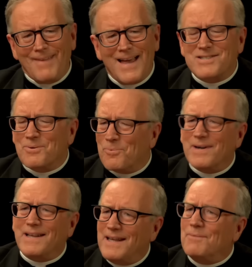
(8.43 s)
as the
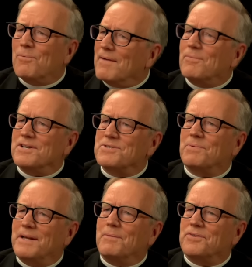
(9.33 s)
one he reverenced
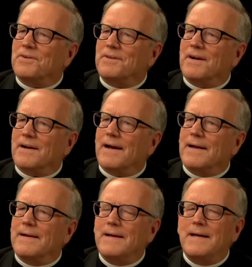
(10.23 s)
when he was a young guy?